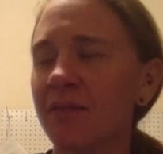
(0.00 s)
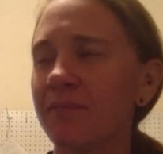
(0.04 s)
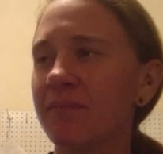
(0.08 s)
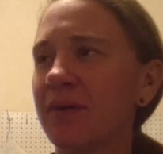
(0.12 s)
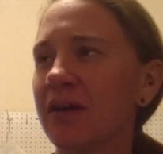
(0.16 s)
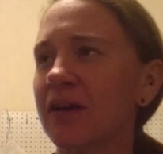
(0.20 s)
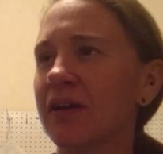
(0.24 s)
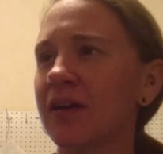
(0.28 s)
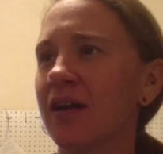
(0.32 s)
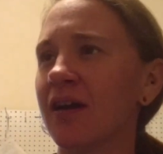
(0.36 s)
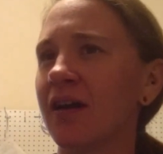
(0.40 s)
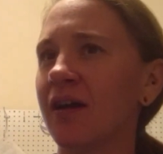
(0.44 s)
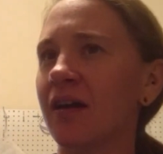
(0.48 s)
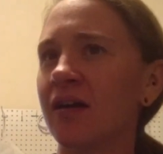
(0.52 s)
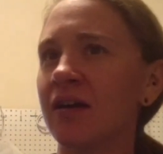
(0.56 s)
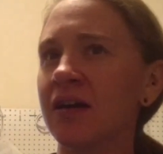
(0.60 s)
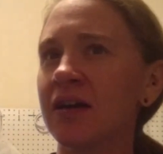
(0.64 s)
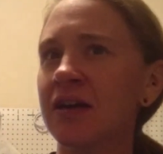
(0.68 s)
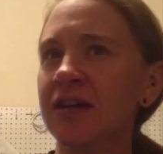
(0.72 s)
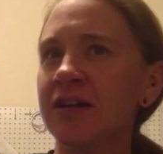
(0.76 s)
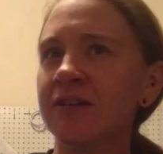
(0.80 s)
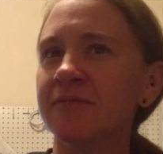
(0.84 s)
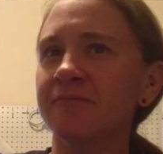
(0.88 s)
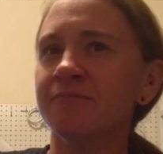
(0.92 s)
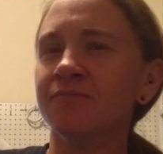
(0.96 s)
But uh,
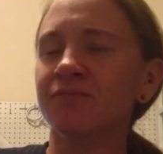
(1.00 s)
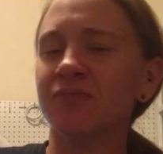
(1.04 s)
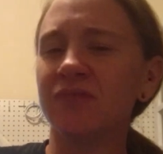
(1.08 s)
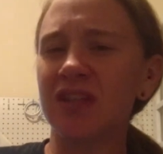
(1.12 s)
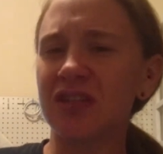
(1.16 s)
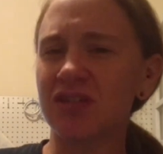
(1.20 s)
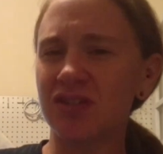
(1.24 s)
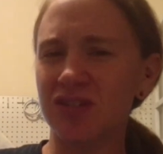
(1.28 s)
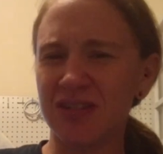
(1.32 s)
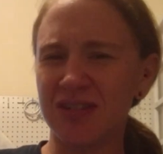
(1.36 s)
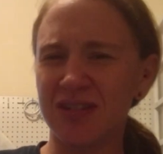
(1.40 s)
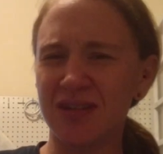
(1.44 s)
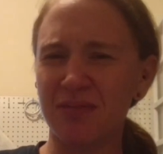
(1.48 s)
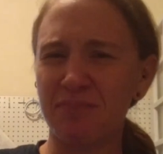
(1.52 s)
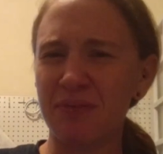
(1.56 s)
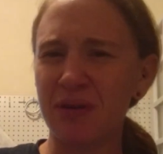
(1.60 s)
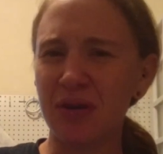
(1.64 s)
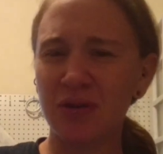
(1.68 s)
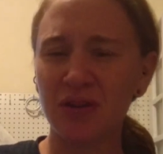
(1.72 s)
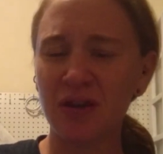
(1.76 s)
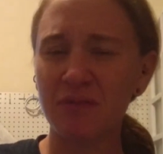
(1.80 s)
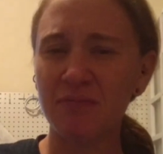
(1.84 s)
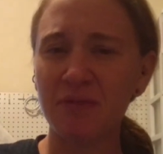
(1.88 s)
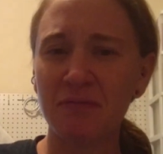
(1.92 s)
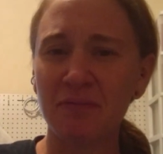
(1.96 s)
it's just a
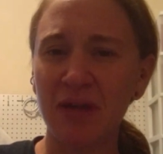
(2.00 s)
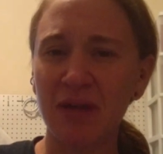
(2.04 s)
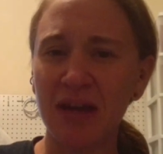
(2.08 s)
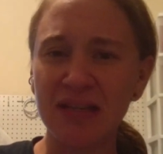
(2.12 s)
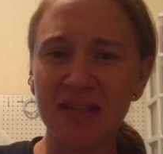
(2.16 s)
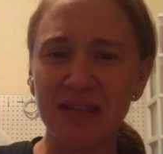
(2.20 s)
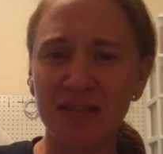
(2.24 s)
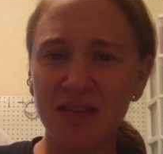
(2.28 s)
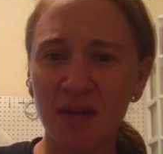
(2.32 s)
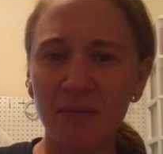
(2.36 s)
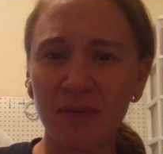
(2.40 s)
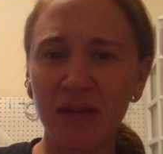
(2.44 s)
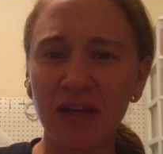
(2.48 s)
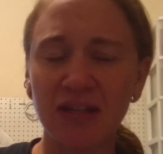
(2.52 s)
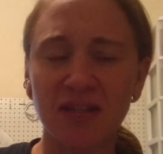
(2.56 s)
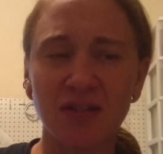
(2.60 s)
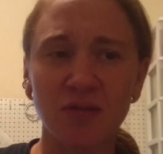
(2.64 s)
buildup in my stomach.